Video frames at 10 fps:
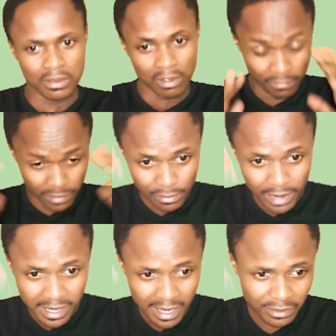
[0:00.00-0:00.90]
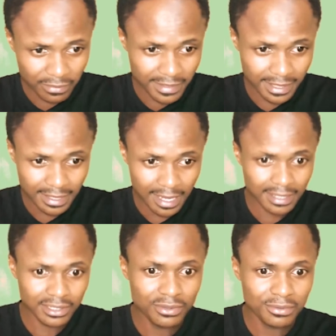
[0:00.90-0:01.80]
of the radius of the
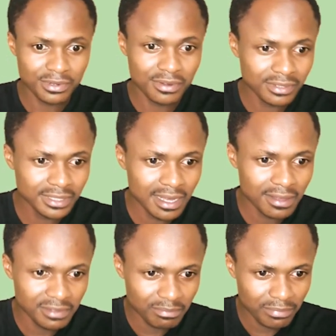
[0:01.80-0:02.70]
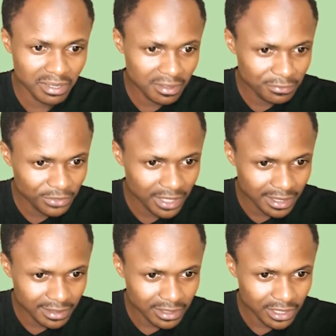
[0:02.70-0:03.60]
sun, you would not have a
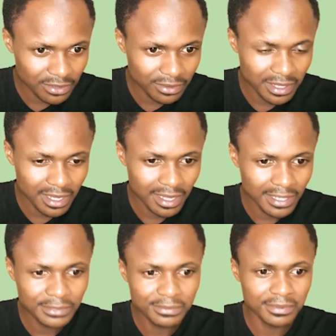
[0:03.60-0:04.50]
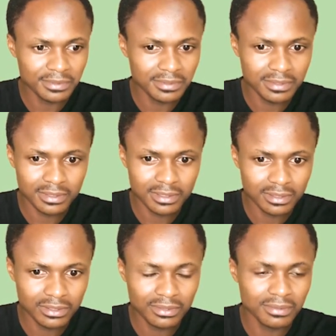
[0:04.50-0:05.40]
perfect shadow here. It would,
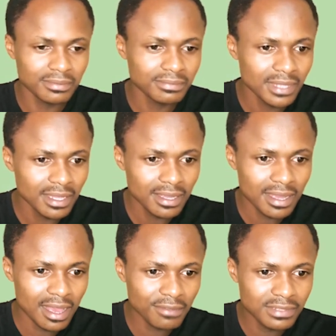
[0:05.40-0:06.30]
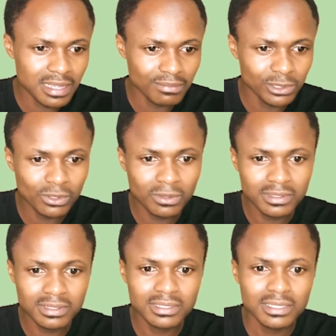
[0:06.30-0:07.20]
you know, have some
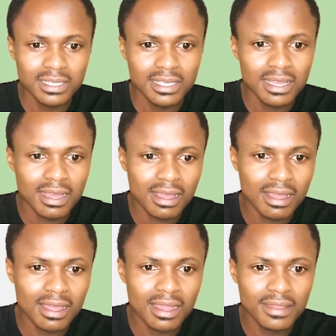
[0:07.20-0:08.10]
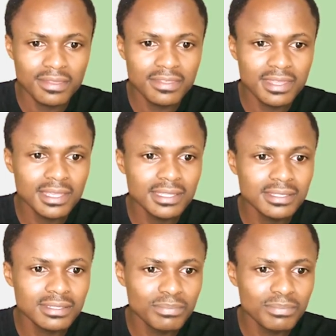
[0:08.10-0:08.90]
tones. Uh, these